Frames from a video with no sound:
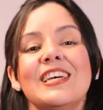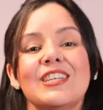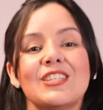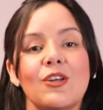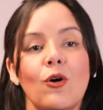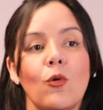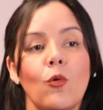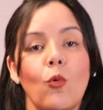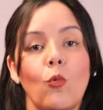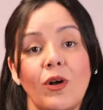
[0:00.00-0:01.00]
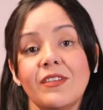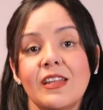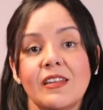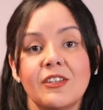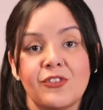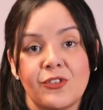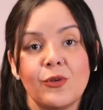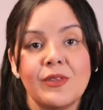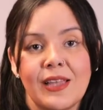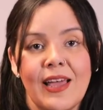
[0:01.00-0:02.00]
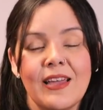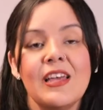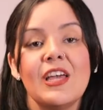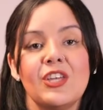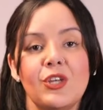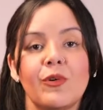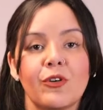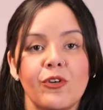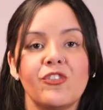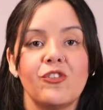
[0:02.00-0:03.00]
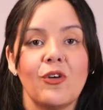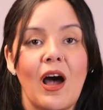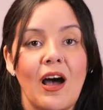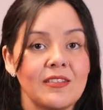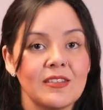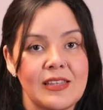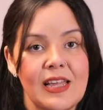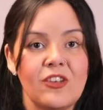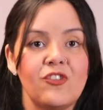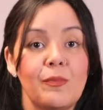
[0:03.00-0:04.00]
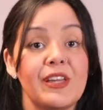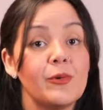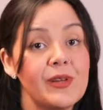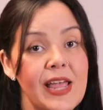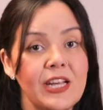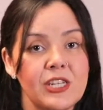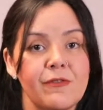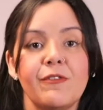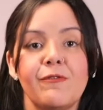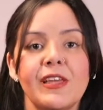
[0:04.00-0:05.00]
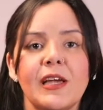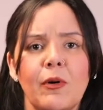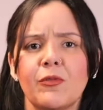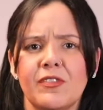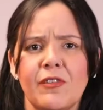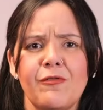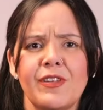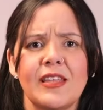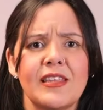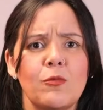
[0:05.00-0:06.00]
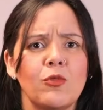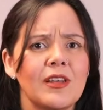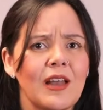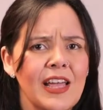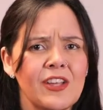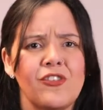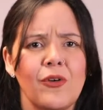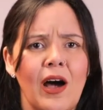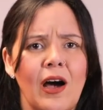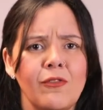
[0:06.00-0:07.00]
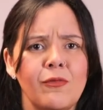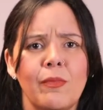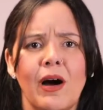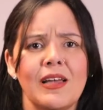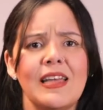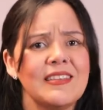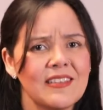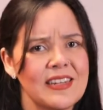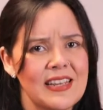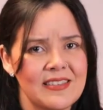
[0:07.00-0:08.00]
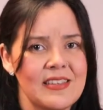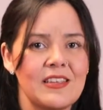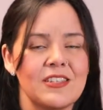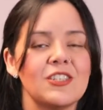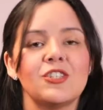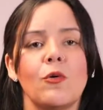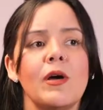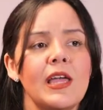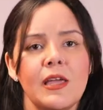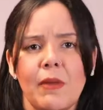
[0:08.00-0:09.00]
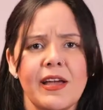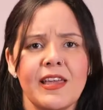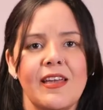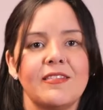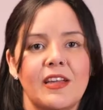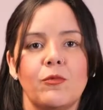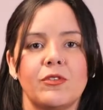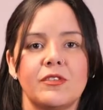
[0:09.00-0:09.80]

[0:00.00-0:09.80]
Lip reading: So once they understood that, you are going to ask them to be creative and think about something that they would like to have, but it doesn't exist. So in my case, I would